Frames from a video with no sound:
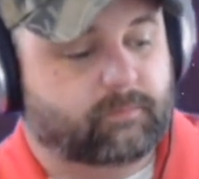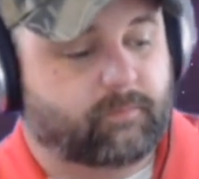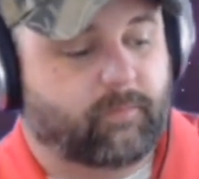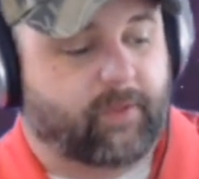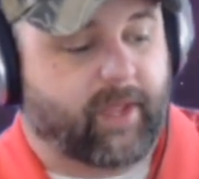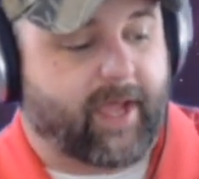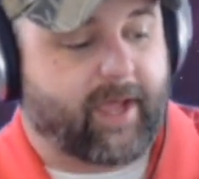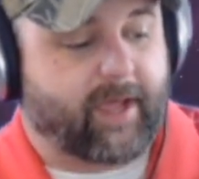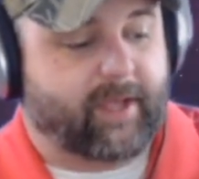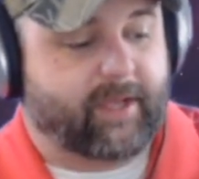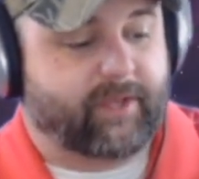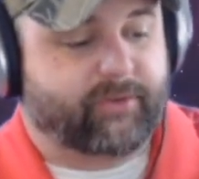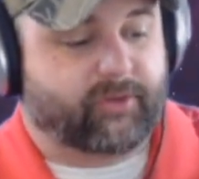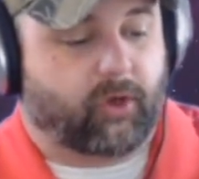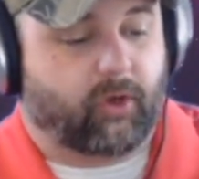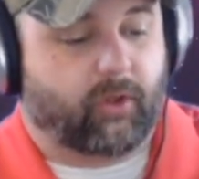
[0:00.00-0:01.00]
that
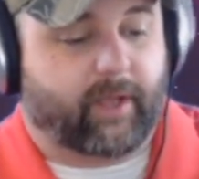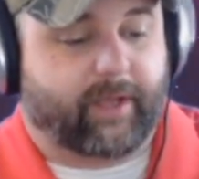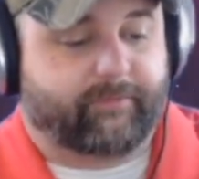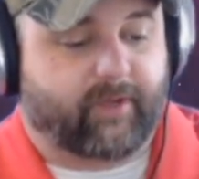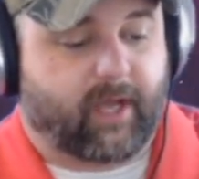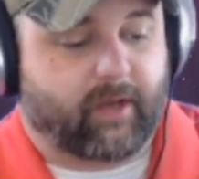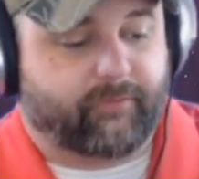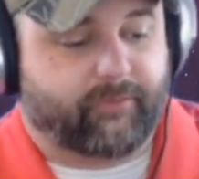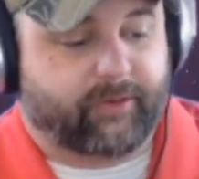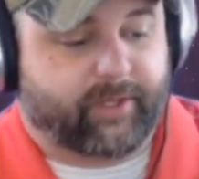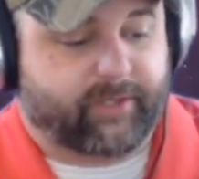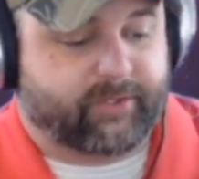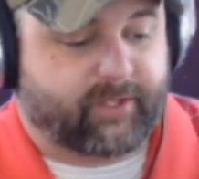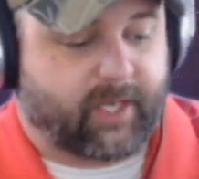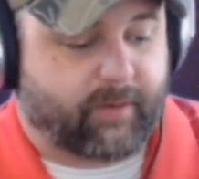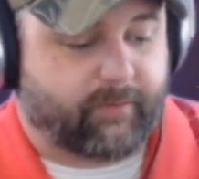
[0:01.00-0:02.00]
is all I've got for
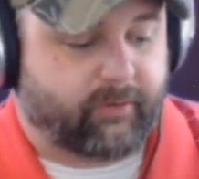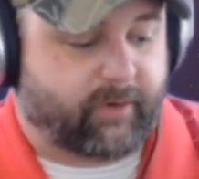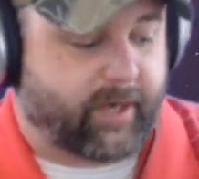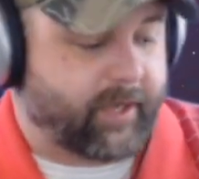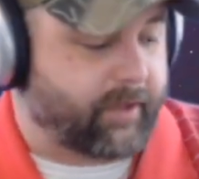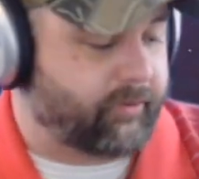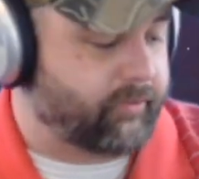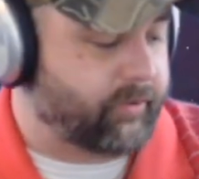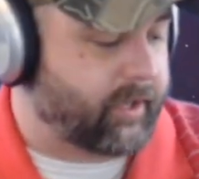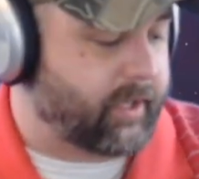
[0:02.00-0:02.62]
this time around.